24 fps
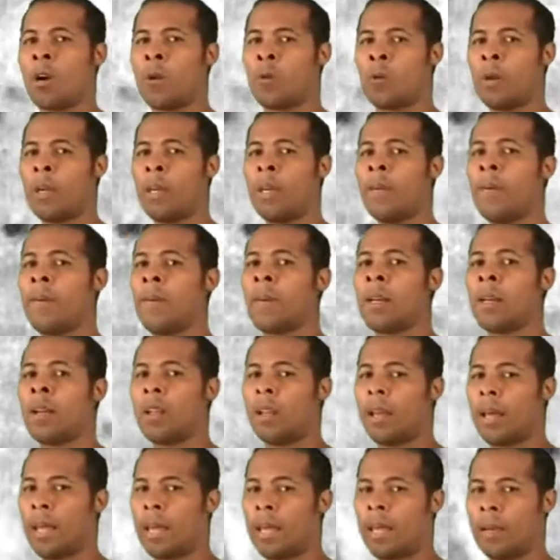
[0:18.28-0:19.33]
we
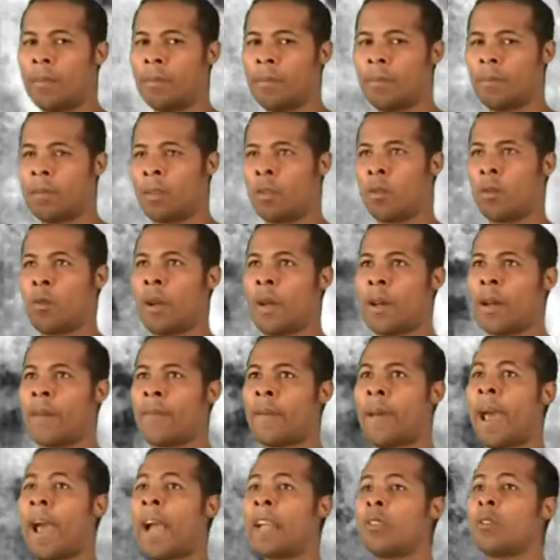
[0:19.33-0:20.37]
claim to
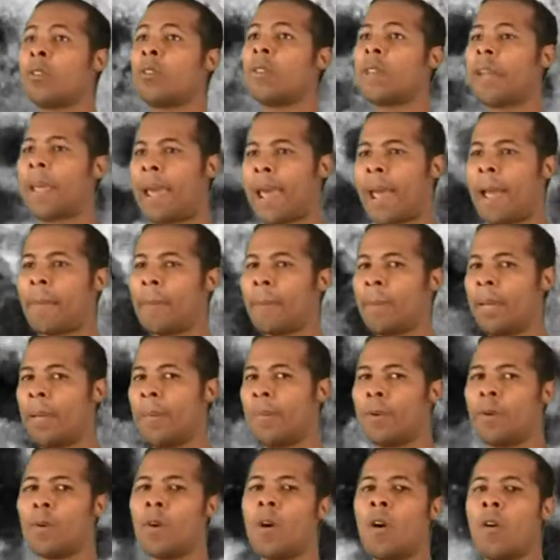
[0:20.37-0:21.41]
have actually had
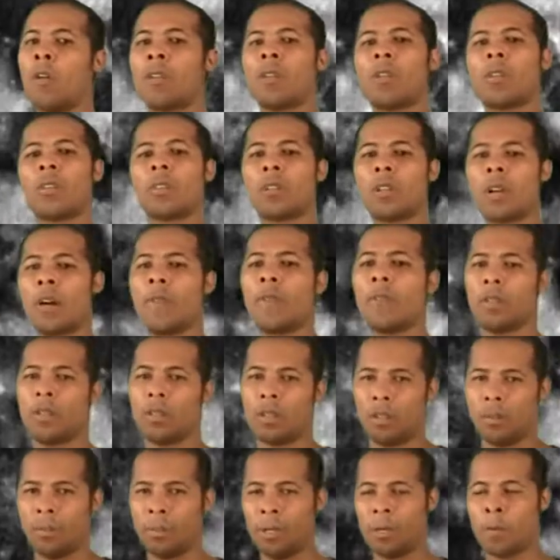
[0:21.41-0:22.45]
people on the
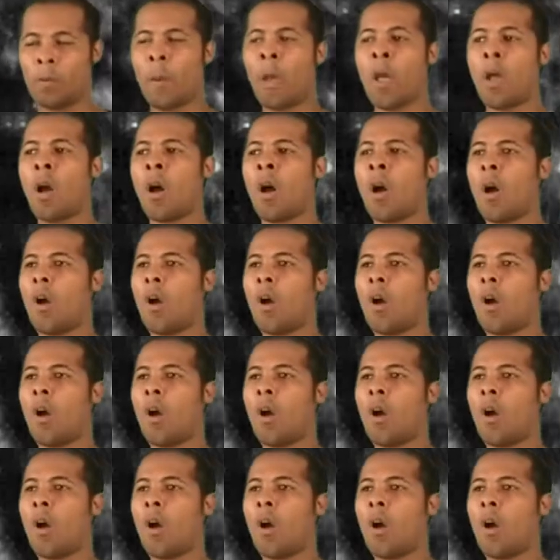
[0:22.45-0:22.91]
surface of the moon.